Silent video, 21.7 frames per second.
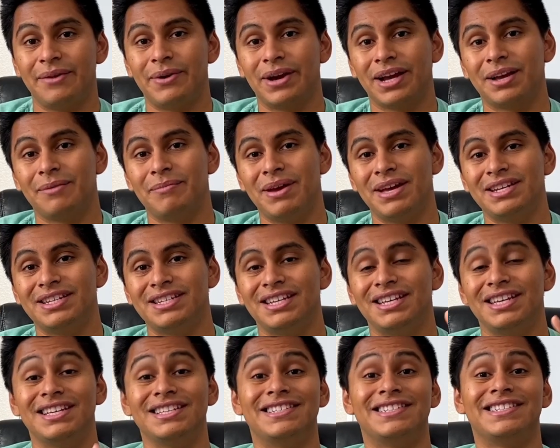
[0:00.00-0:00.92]
recommend
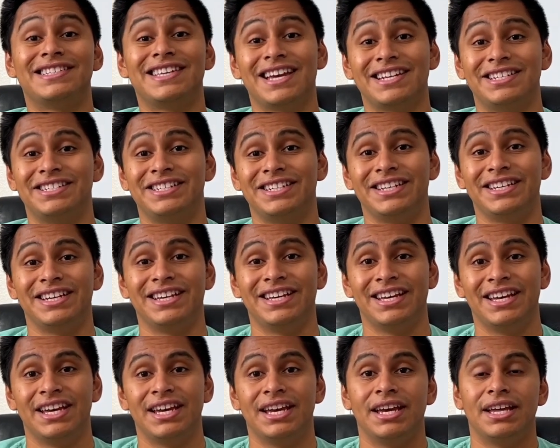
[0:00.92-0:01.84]
is Sketchy.
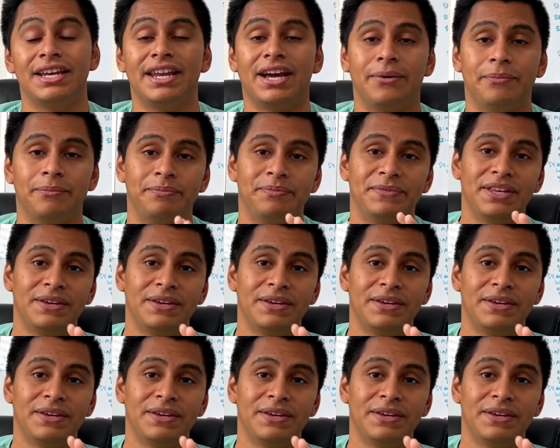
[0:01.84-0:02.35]
Now,